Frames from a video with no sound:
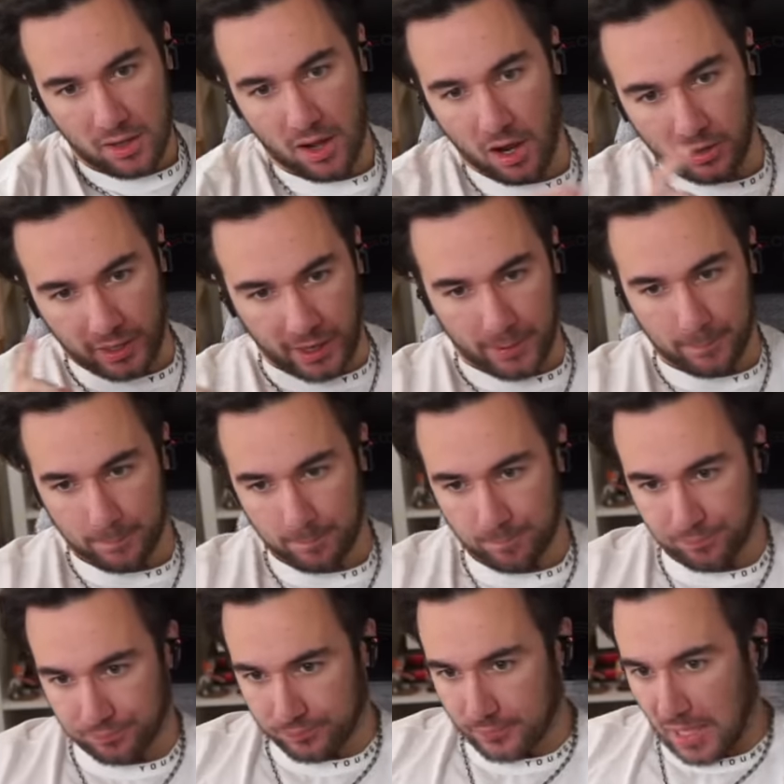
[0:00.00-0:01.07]
Okay.
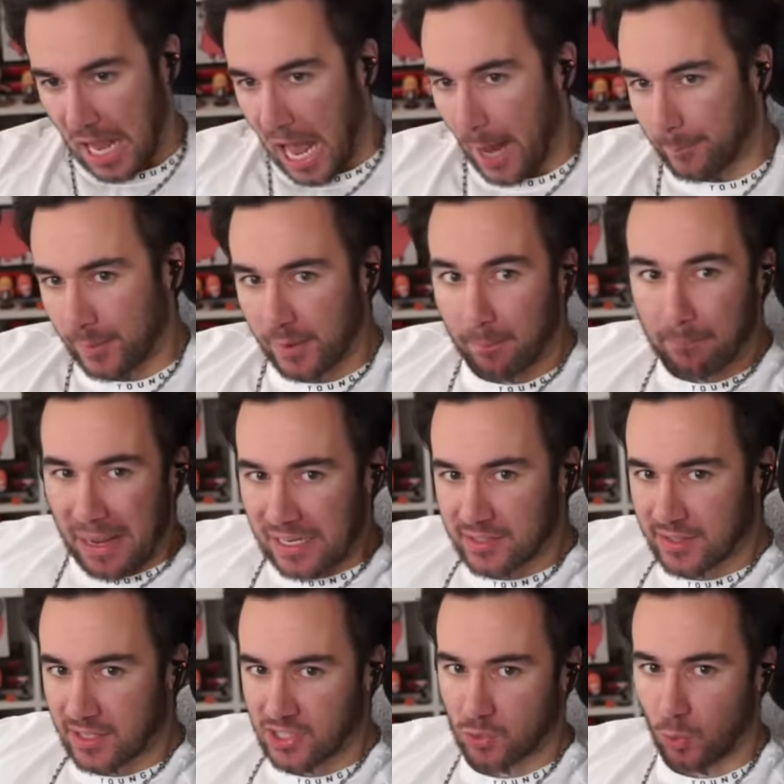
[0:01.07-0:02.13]
I'm going to base
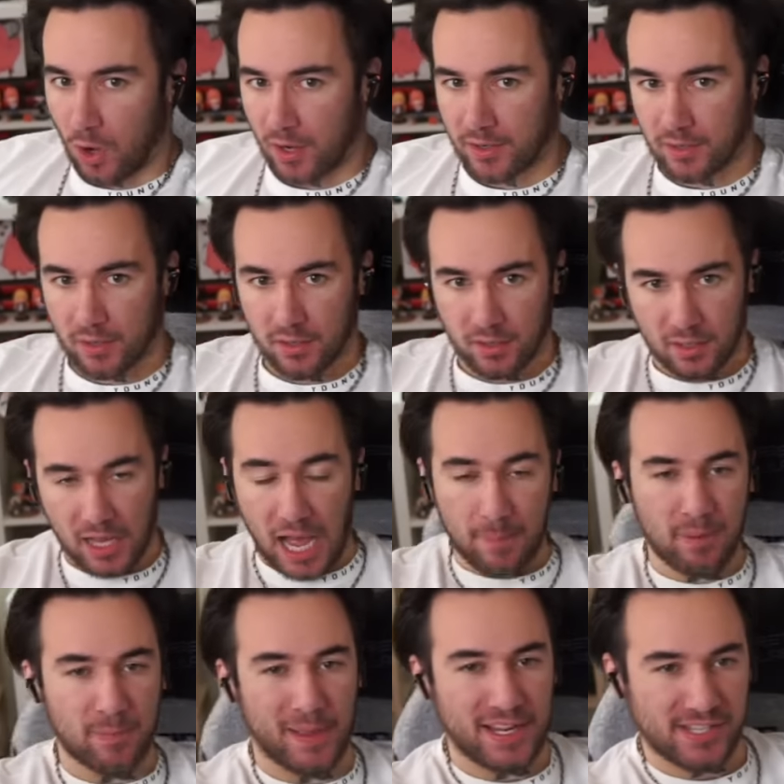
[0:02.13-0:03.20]
this one. I've
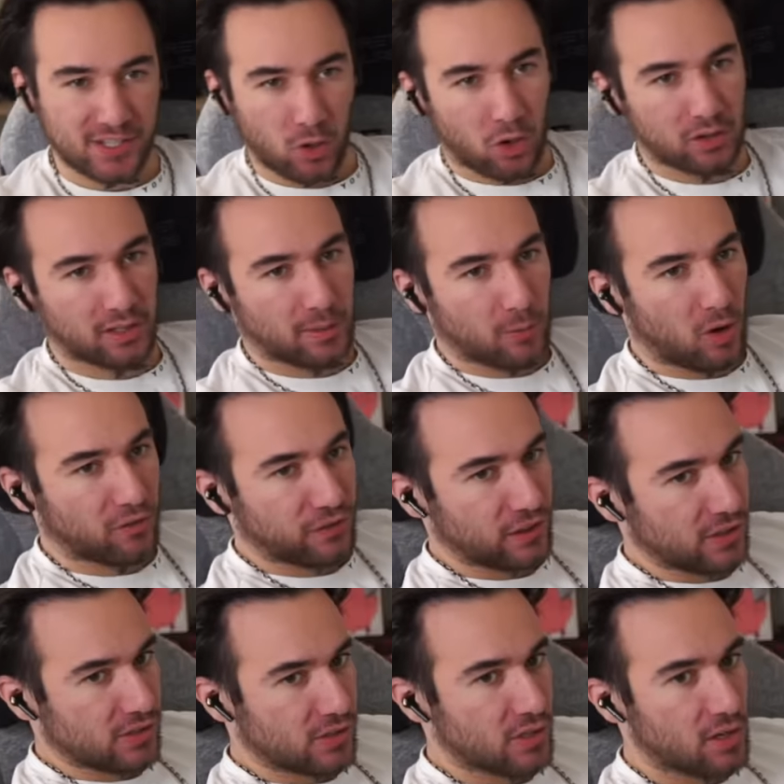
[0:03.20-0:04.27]
been basing all of them off of
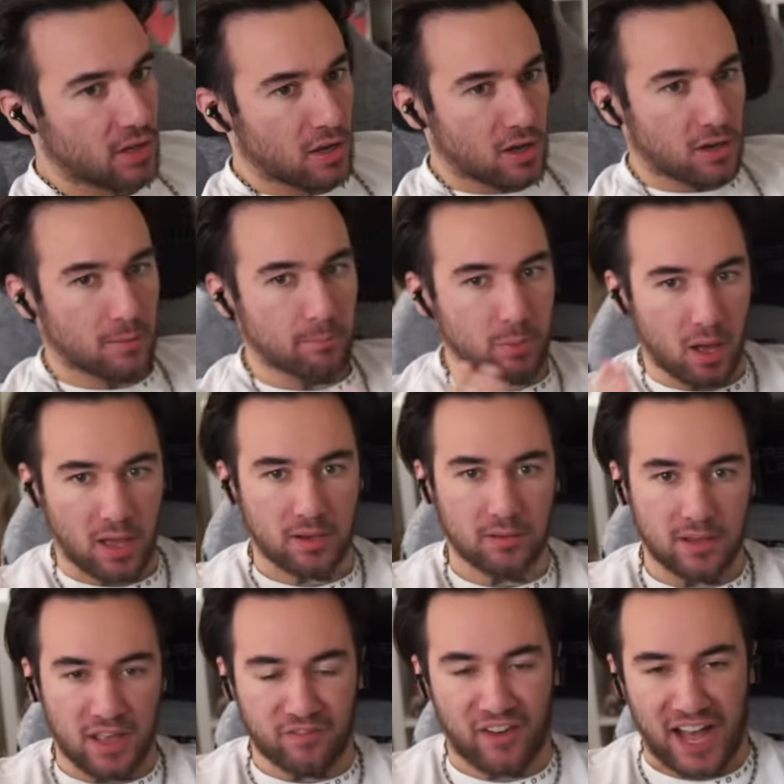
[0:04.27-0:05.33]
this. But
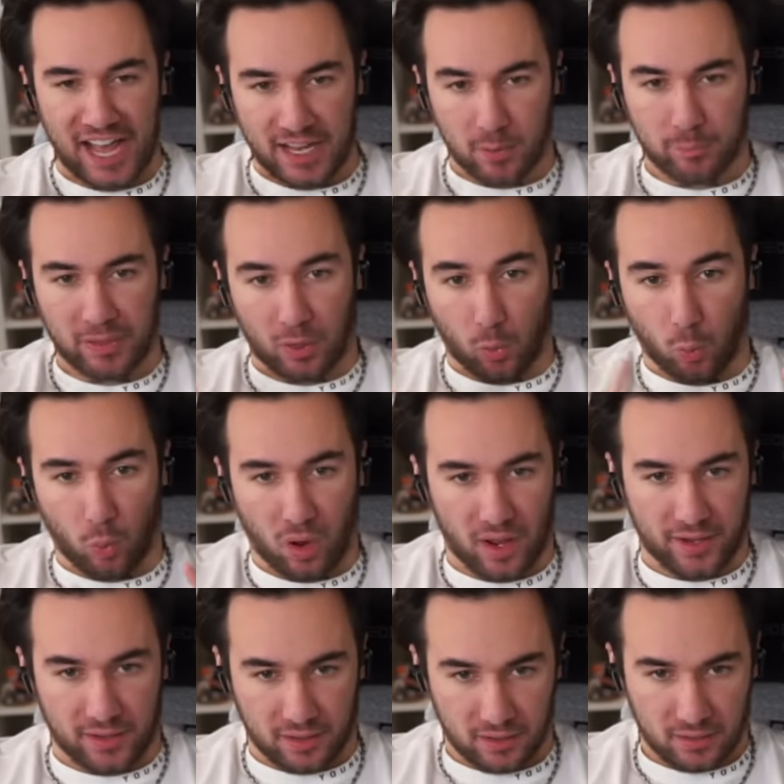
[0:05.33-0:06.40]
if I had to pick
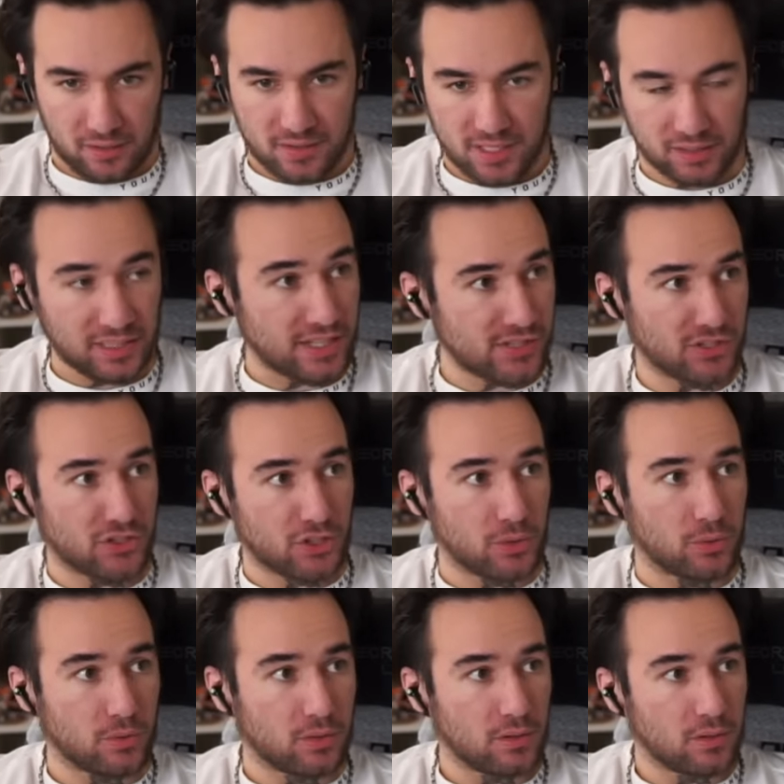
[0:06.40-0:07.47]
one to listen to
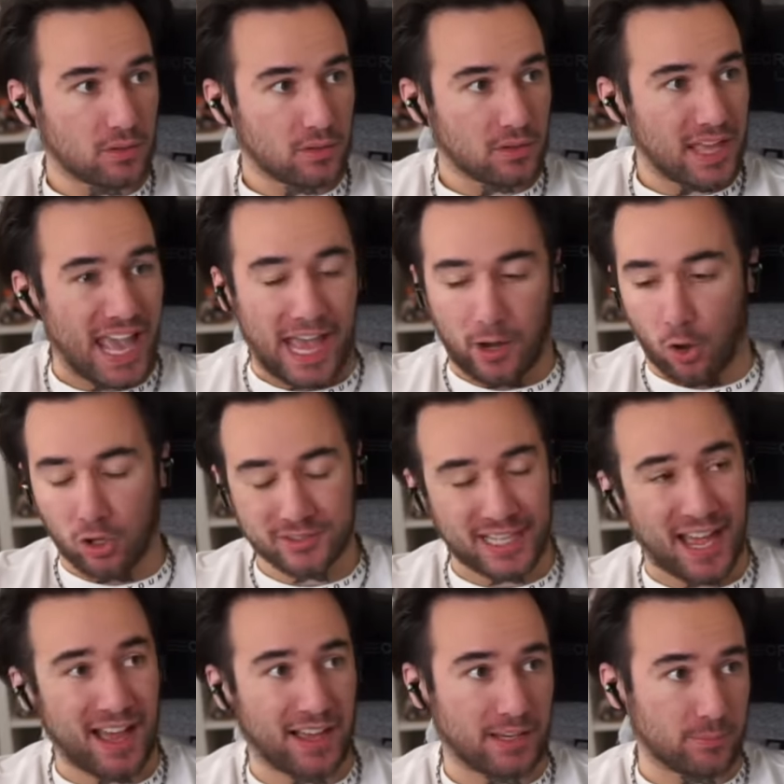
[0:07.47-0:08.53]
at all
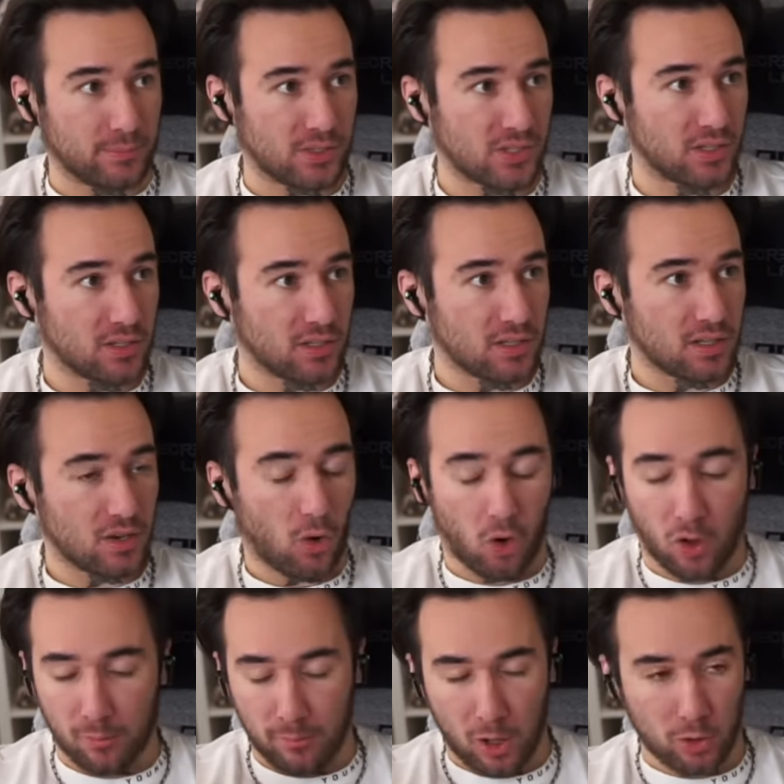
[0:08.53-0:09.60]
times,
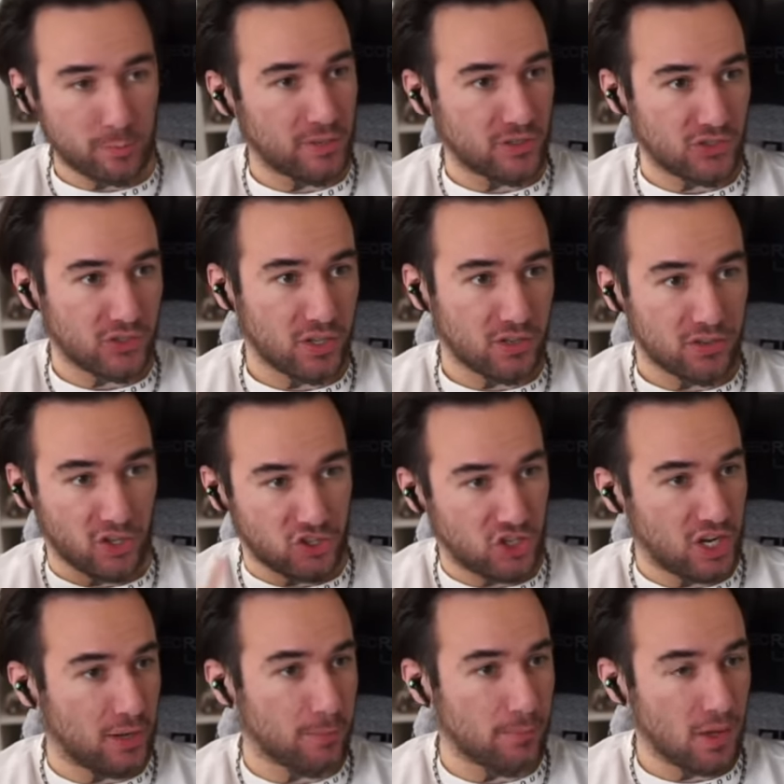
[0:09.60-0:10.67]
all moments, the
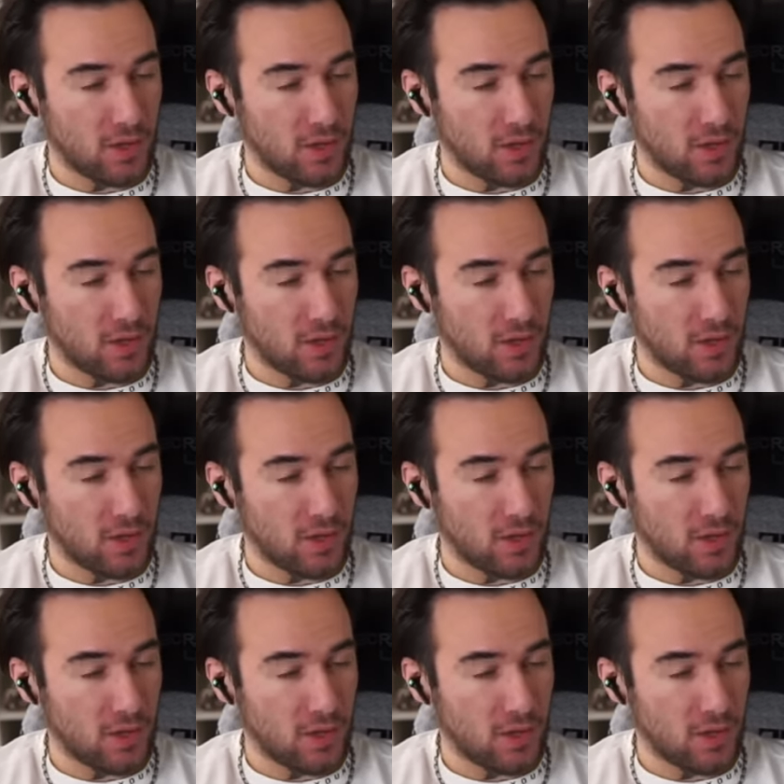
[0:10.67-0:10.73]
gym,